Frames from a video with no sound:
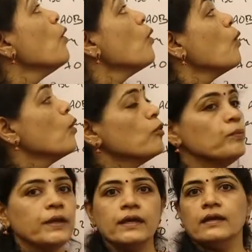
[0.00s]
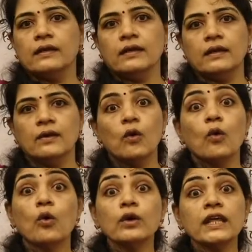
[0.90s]
OB.
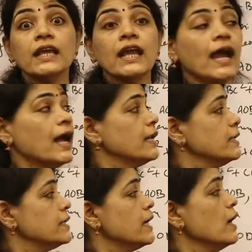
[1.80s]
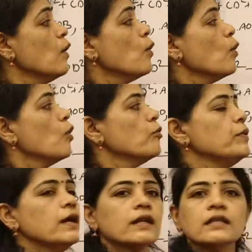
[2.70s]
OD and OB
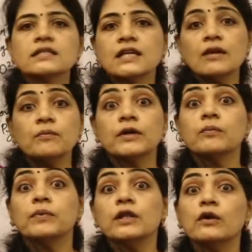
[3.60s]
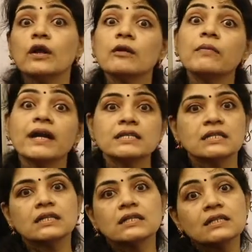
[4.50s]
are the same perpendicular
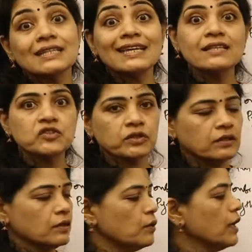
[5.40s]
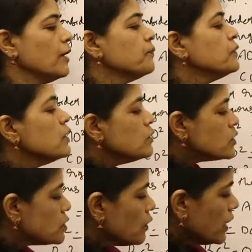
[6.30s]
bisectors each other. Okay.
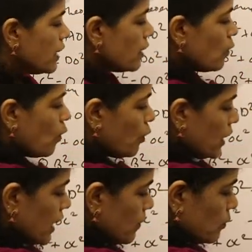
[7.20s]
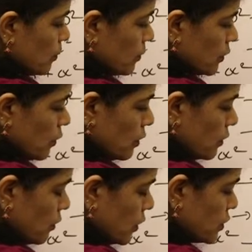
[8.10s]
So here OD I am
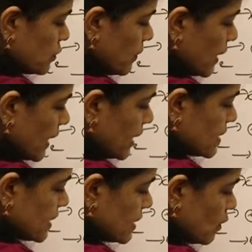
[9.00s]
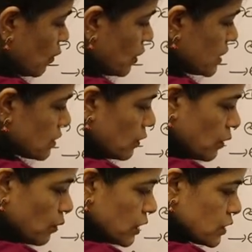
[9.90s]
going to make any change in OD
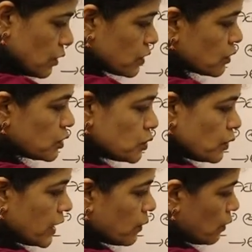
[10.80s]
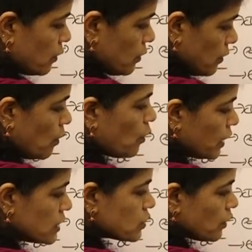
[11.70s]
square. So 2
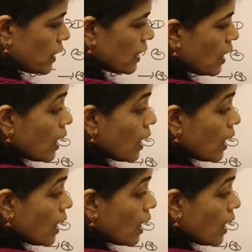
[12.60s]
OD square.